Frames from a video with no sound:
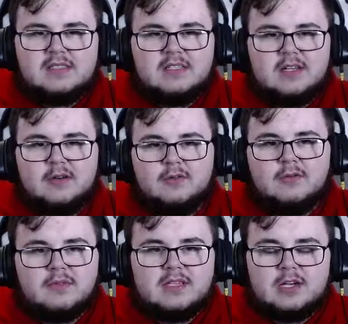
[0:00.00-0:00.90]
You know,
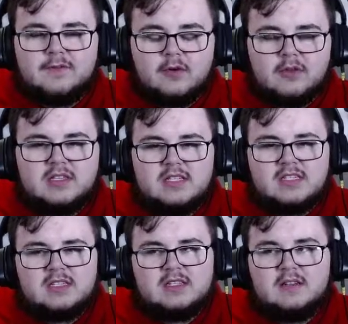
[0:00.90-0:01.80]
this is our 4th
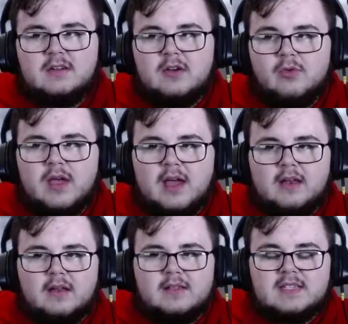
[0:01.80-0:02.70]
season. We had
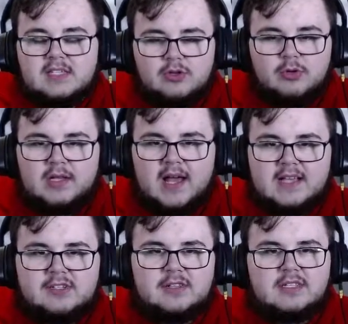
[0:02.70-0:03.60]
season 3
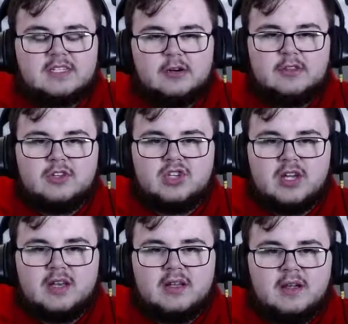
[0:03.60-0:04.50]
last year at the start of the
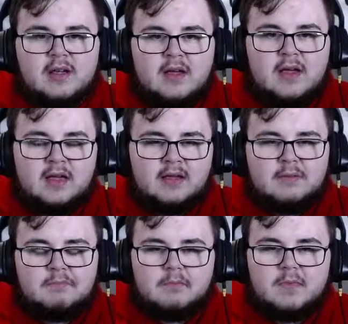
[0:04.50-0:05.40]
gen.
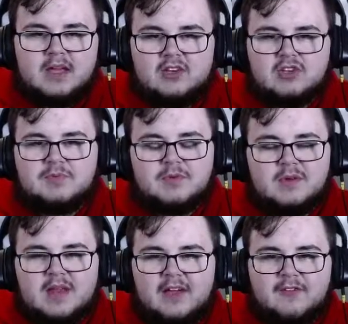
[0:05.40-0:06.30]
And just between
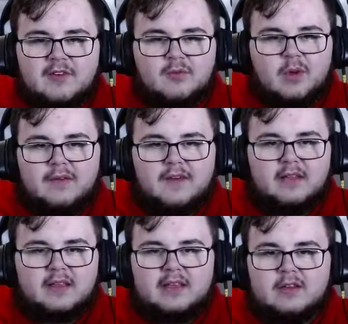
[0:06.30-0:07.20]
every Wi-Fi
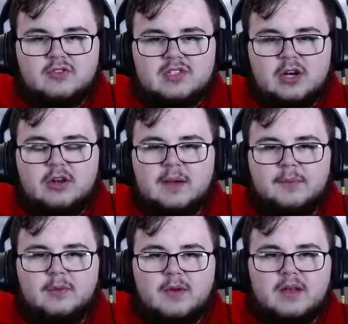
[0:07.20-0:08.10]
league, you know, just starting up,
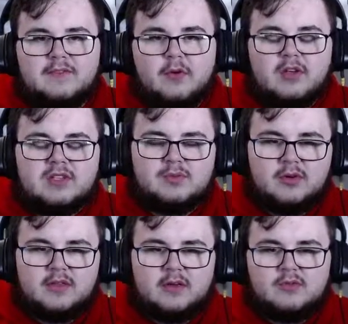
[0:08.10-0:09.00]
we wanted to focus more
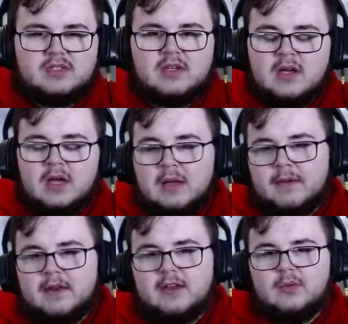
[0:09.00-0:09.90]
on those. But
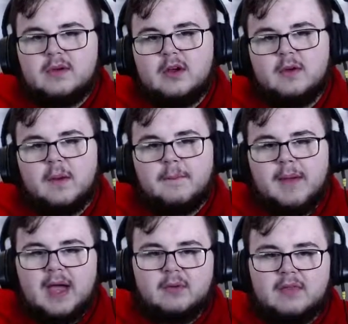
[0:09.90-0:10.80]
here we are
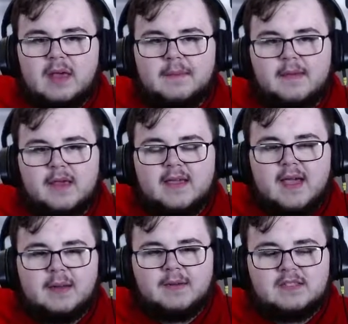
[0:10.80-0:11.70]
back with APA
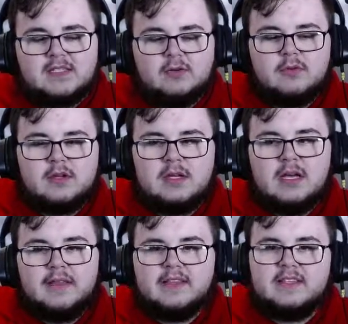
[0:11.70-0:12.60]
Academy. So
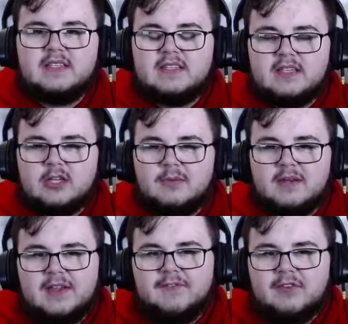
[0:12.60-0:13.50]
this season's a little bit
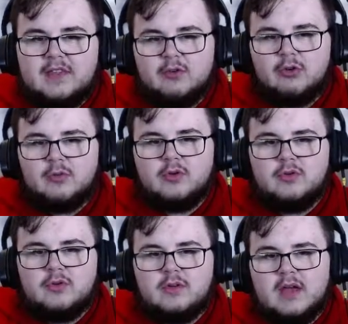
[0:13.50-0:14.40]
different than normal.
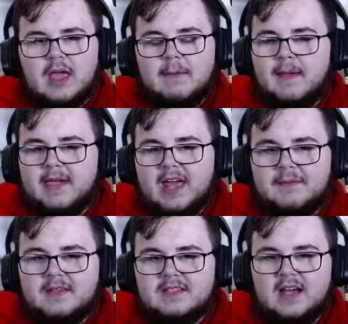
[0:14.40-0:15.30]
APA Academy
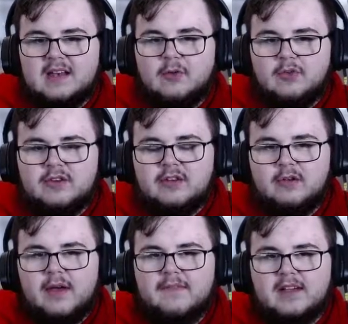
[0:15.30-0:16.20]
is not known to, you know,
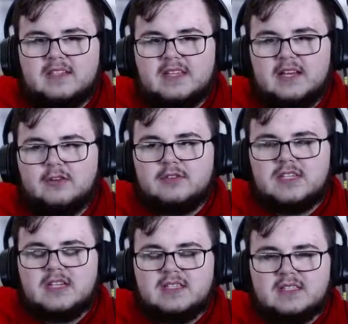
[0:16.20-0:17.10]
have like standard
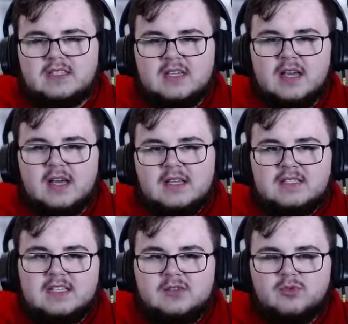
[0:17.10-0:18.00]
seasons.
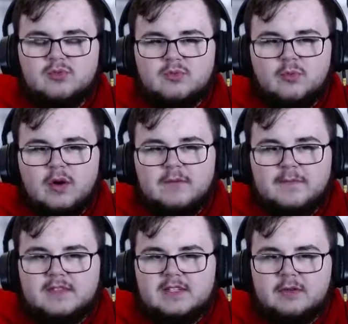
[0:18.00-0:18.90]
Season 1
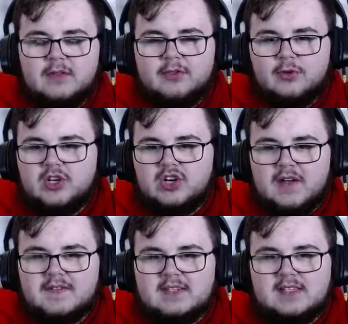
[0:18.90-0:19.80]
was, you know, the 3 draft
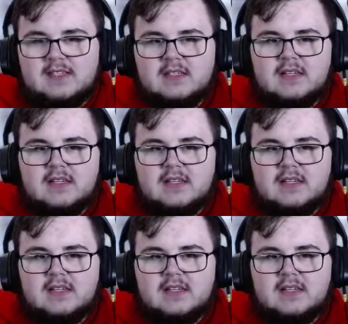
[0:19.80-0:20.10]
season.